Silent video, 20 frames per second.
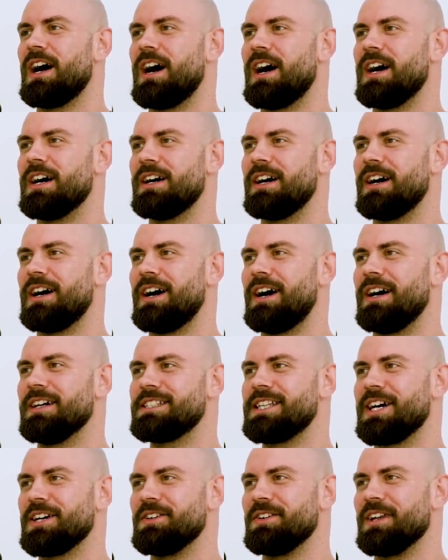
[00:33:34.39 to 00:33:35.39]
I, I
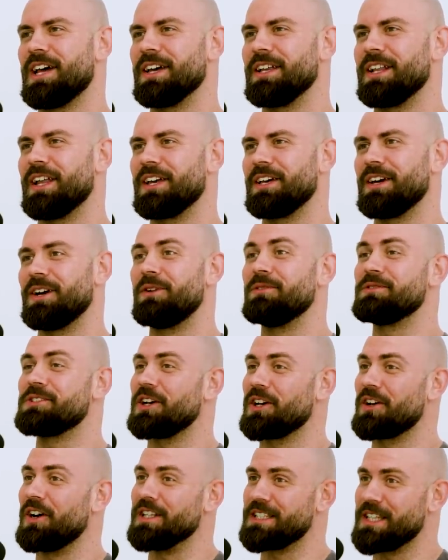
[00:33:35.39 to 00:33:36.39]
tell you now, like obviously
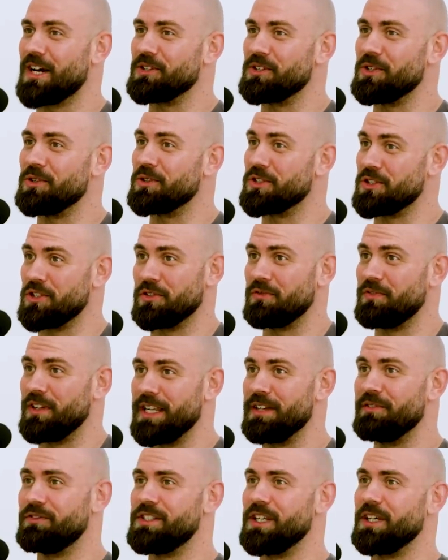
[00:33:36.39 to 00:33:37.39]
I can't tell you because you've
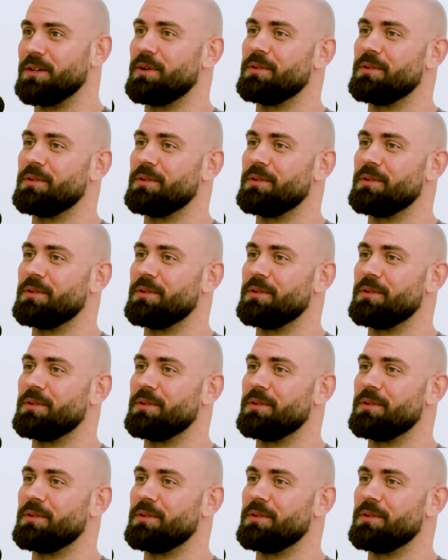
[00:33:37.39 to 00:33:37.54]
lived it.